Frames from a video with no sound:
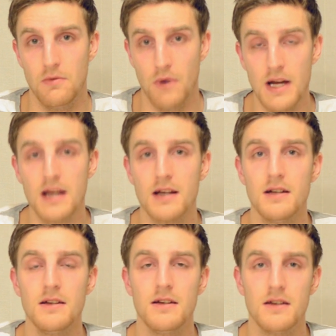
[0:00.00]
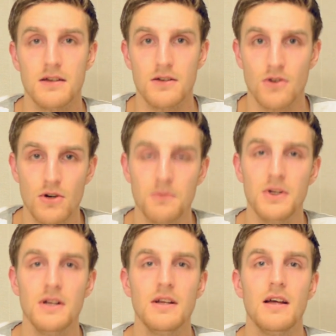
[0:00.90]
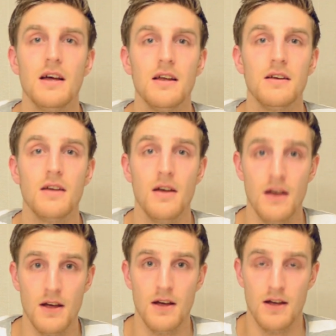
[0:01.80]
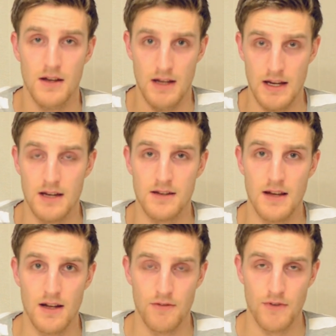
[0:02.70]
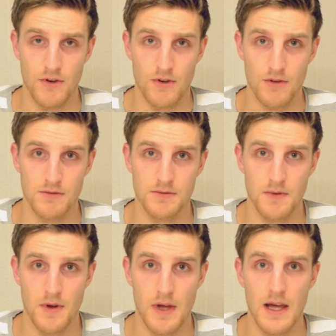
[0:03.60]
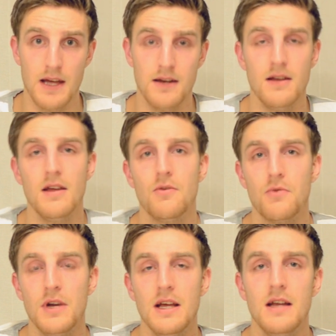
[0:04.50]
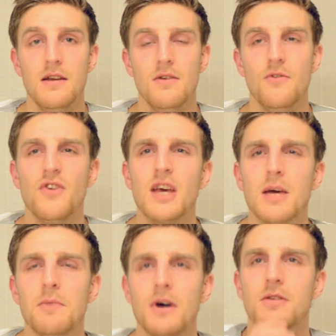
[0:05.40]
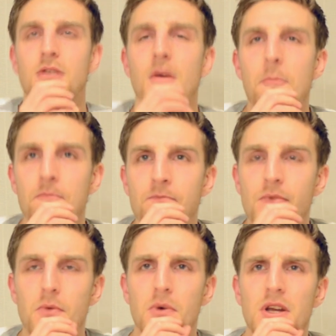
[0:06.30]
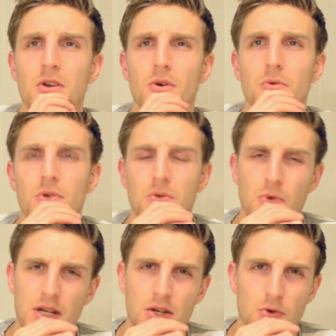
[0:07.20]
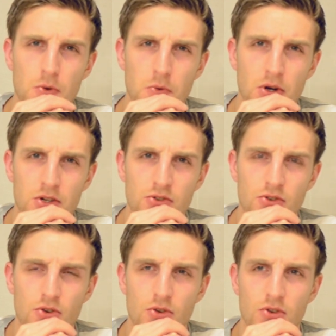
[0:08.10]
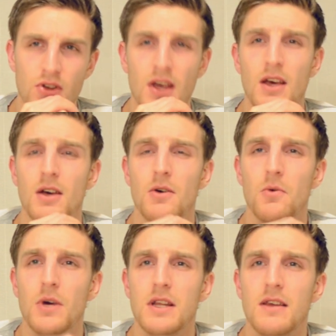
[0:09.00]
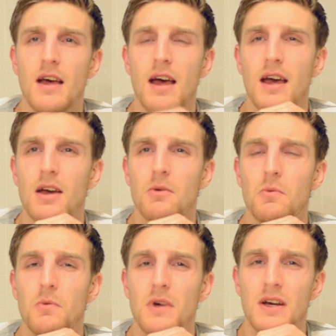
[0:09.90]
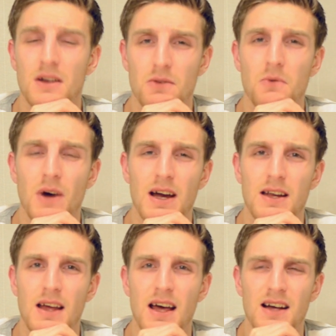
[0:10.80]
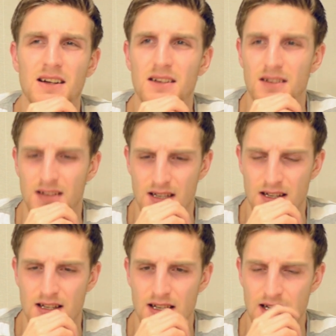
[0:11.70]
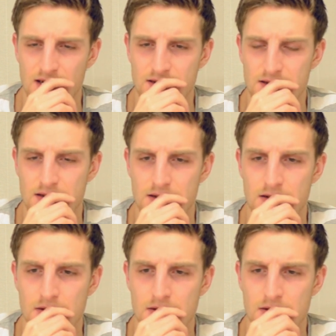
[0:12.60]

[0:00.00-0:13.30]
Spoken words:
wide angle and normal and in telephoto. And if we then think about when do we want to shoot with a wide angle lens?